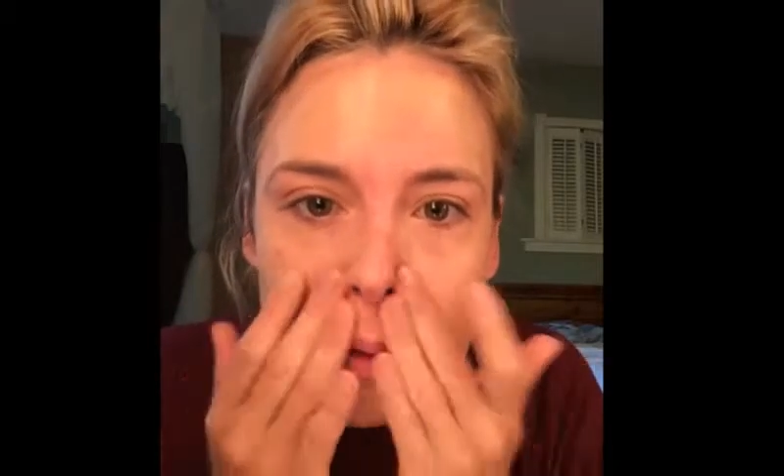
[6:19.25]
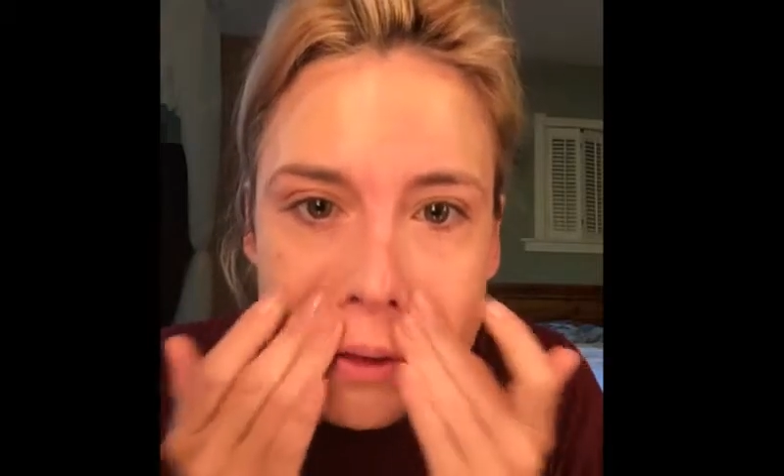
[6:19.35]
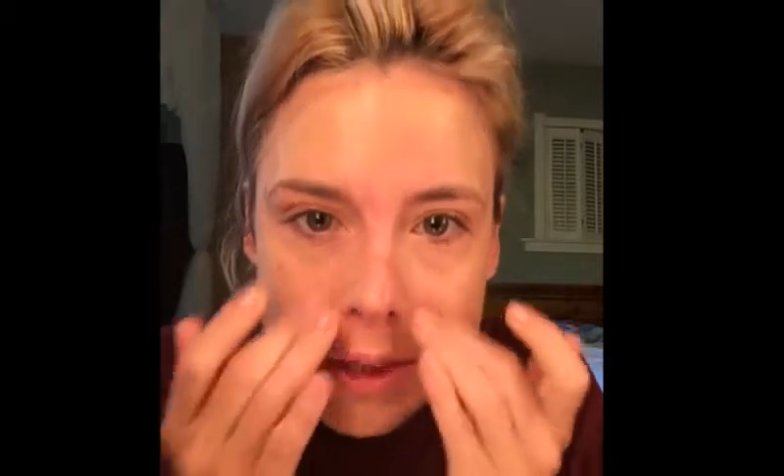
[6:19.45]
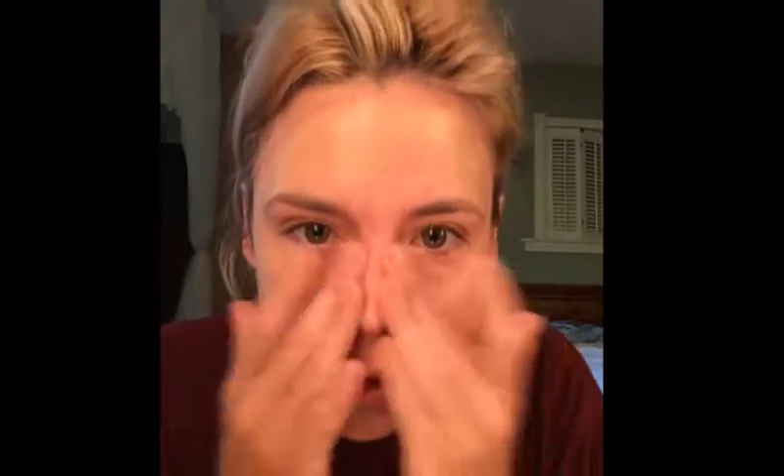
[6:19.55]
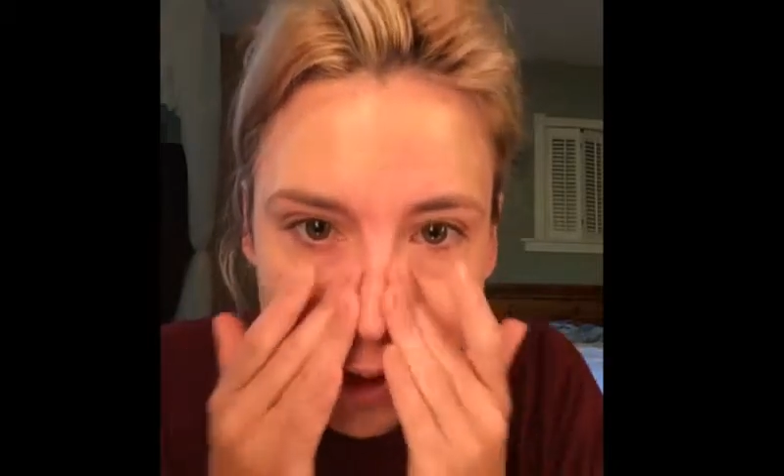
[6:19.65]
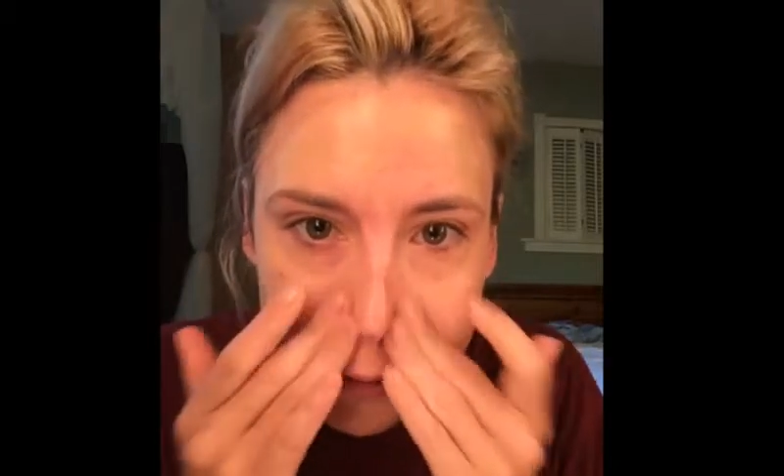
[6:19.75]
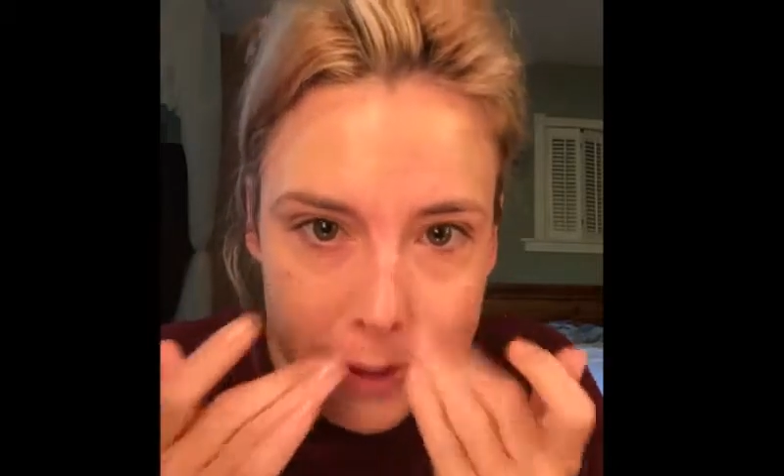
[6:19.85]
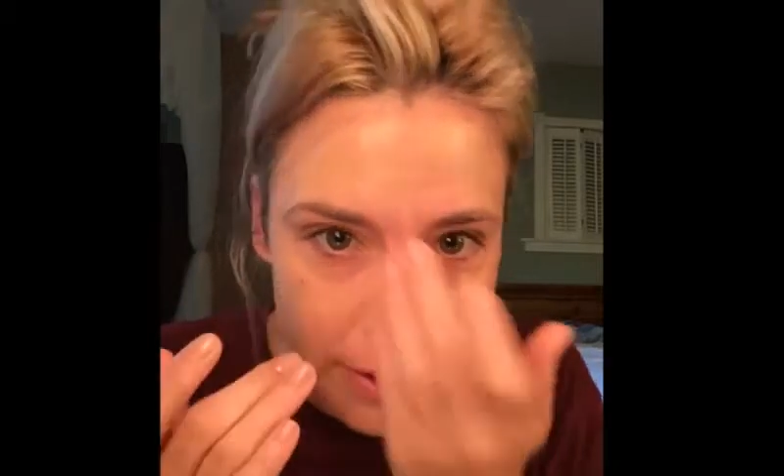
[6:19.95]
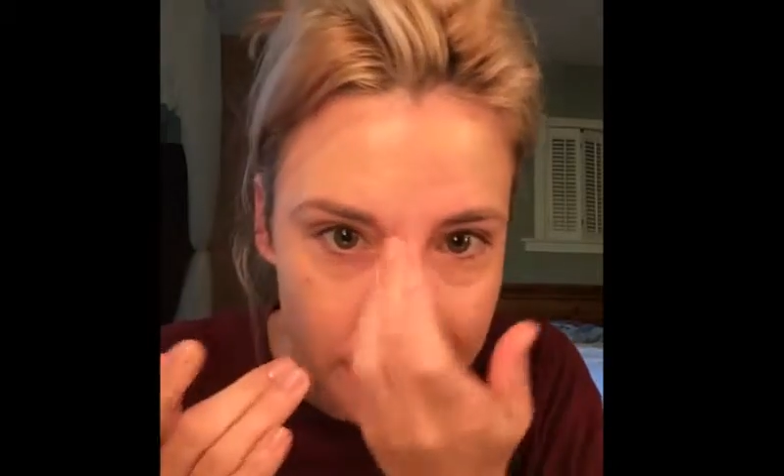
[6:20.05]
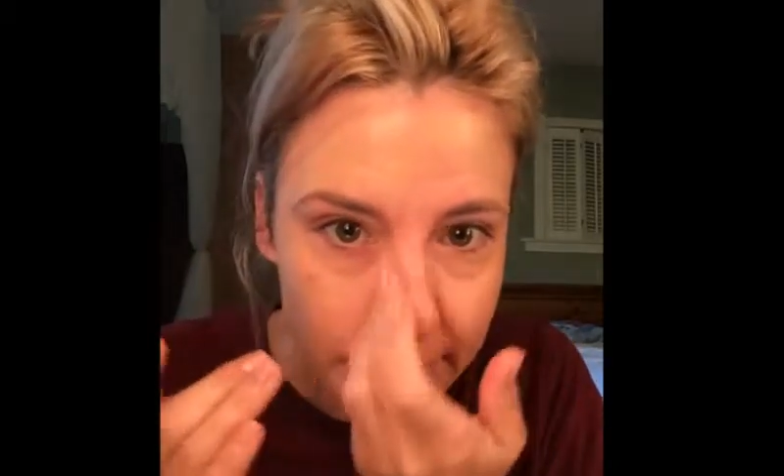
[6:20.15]
just in the
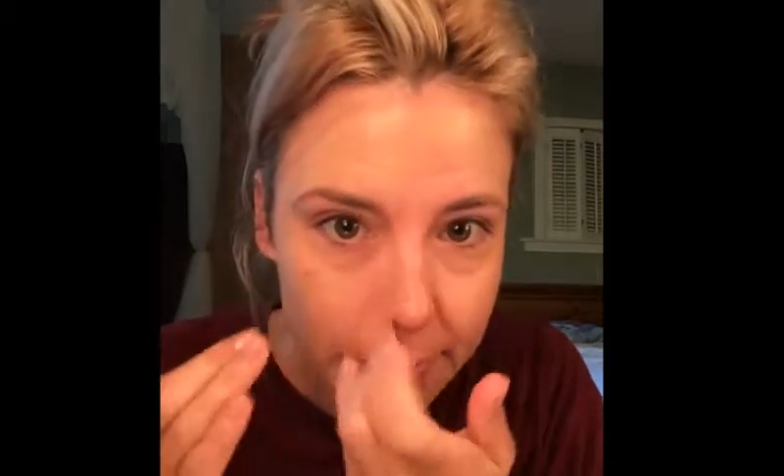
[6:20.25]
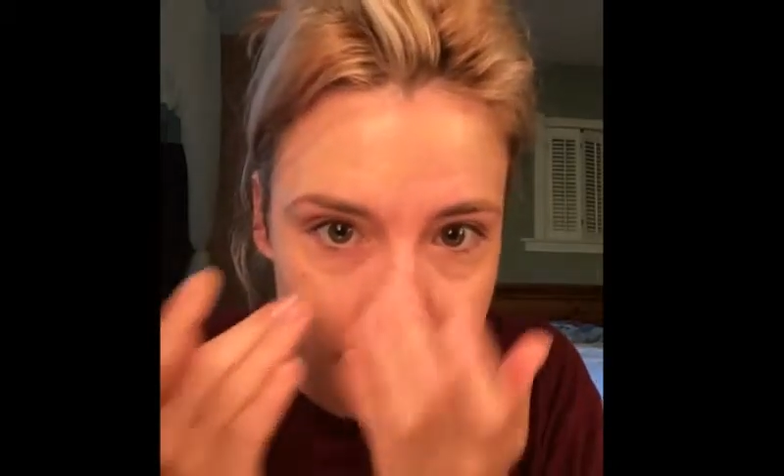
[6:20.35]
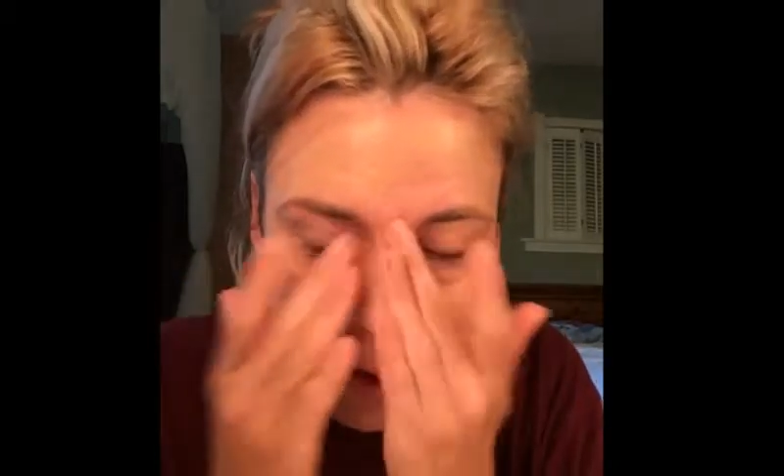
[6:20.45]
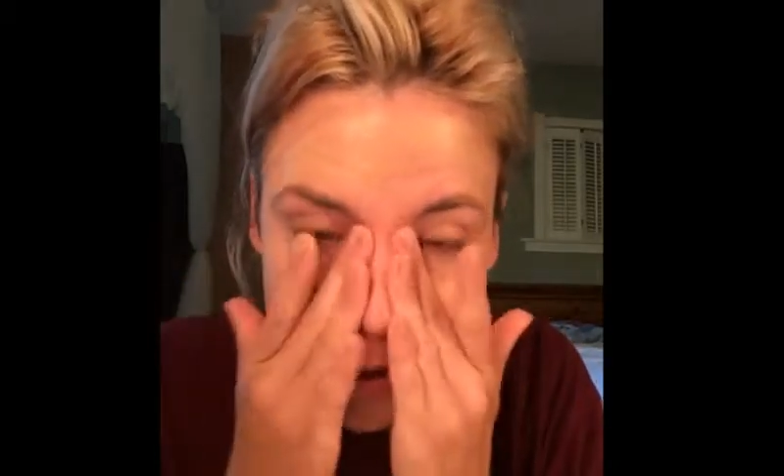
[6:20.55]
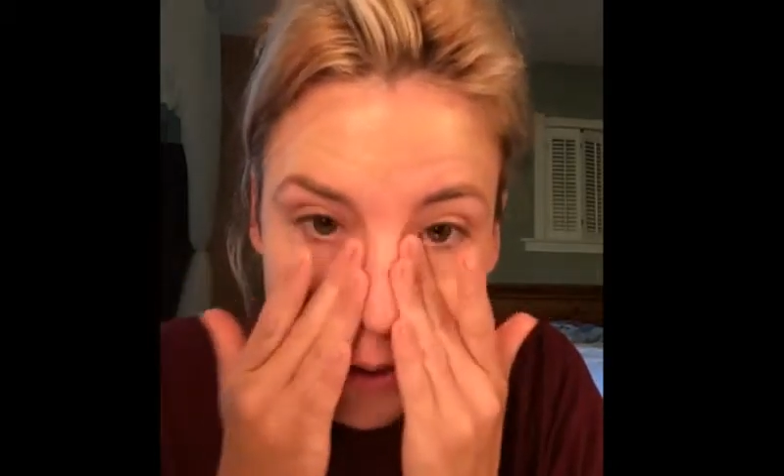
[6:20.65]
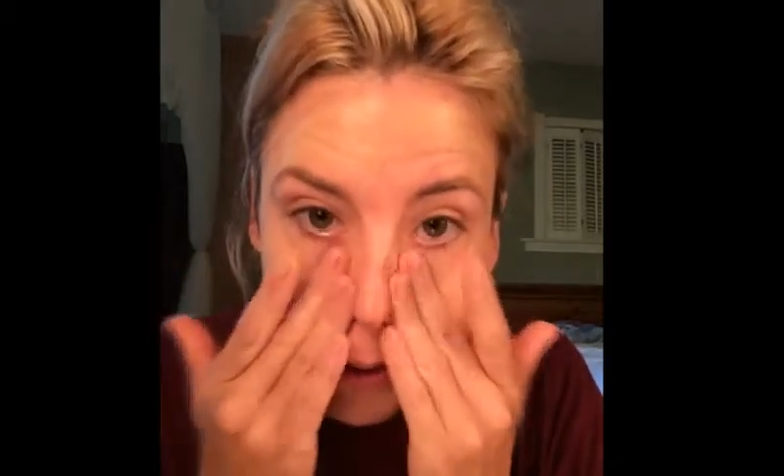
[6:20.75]
areas I need it, because